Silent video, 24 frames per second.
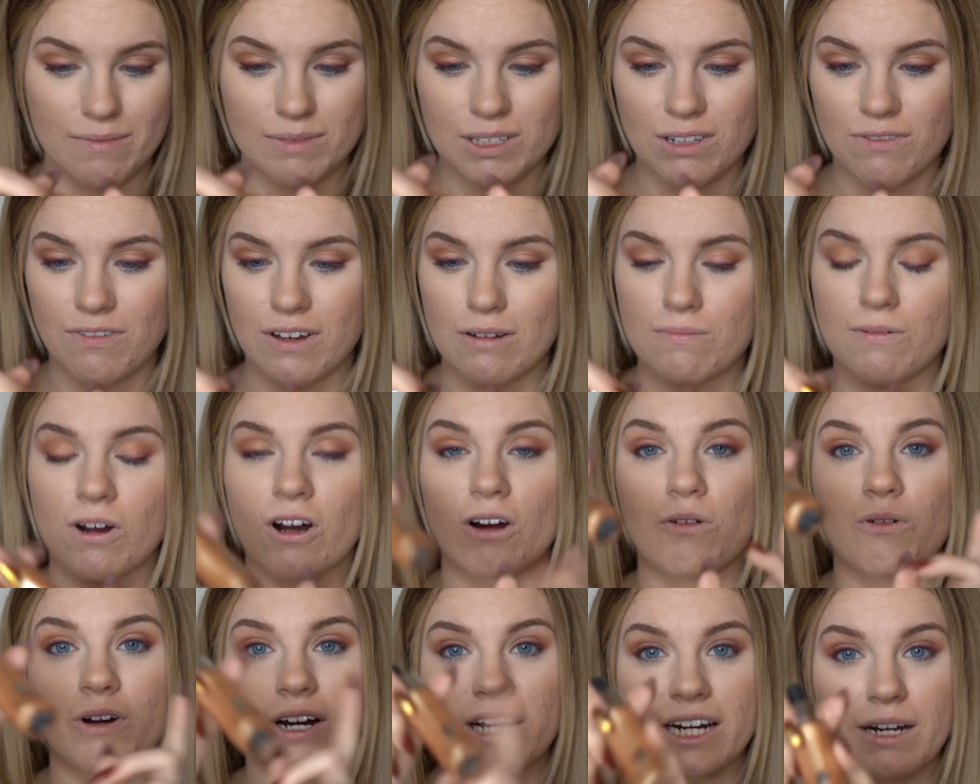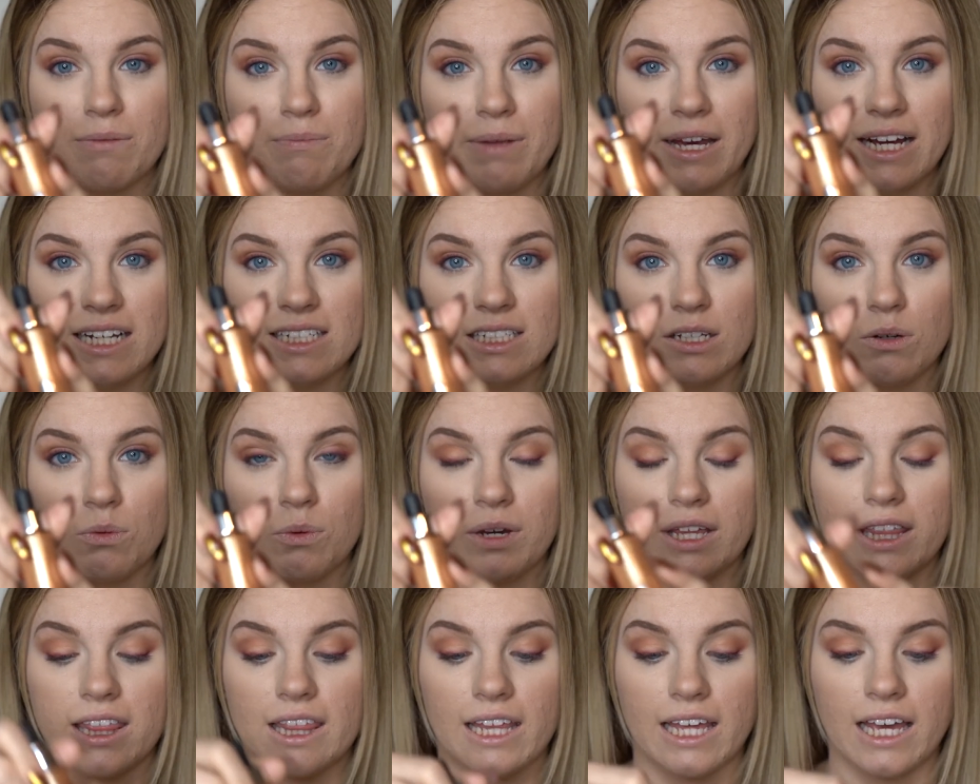Comes the fun part. We're going to mix
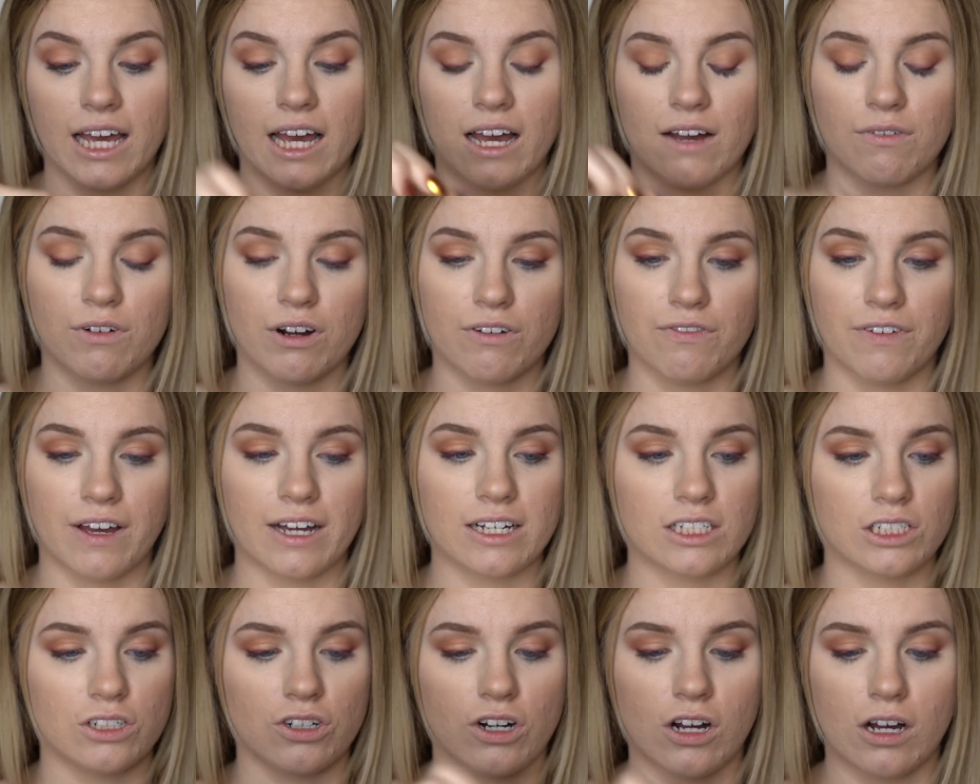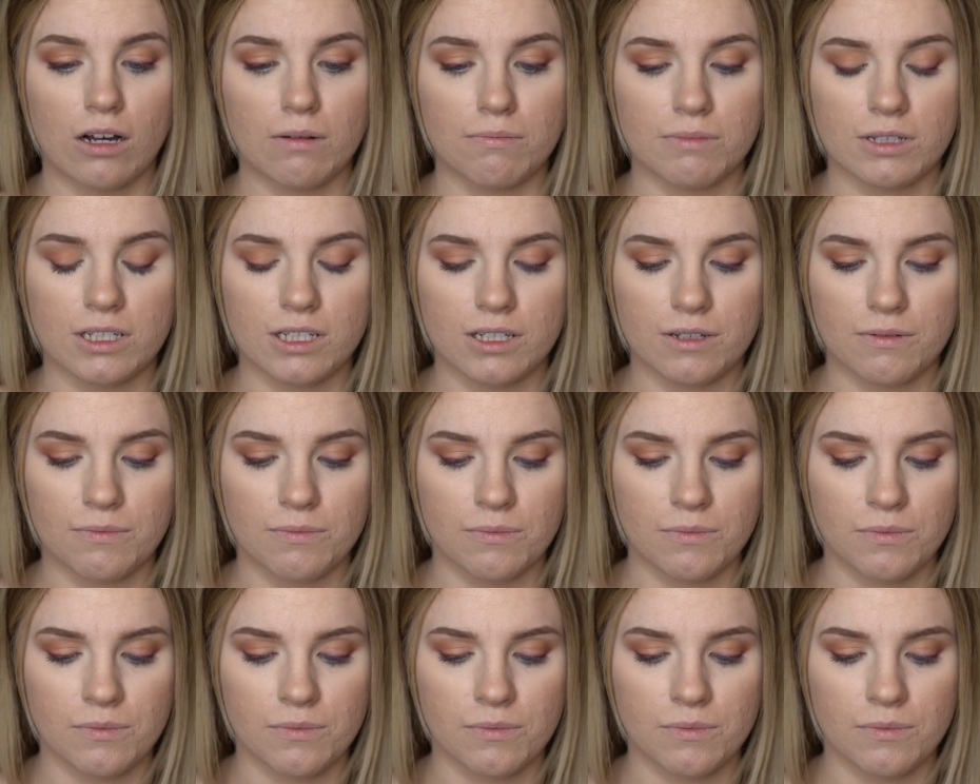with the Cover FX drops.